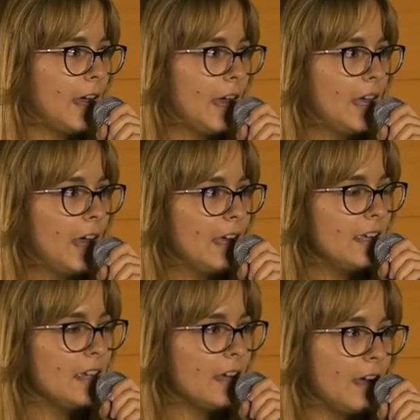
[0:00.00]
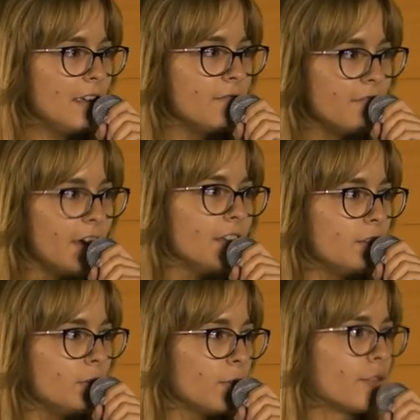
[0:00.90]
I invite
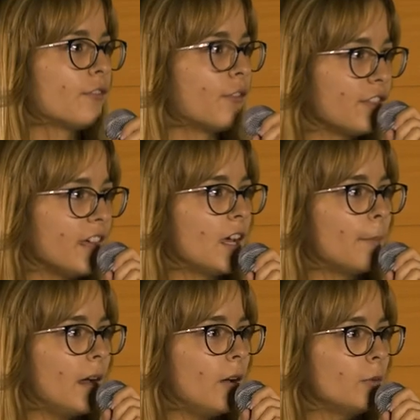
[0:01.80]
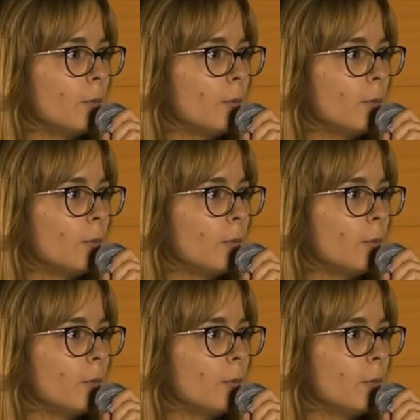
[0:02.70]
you to think about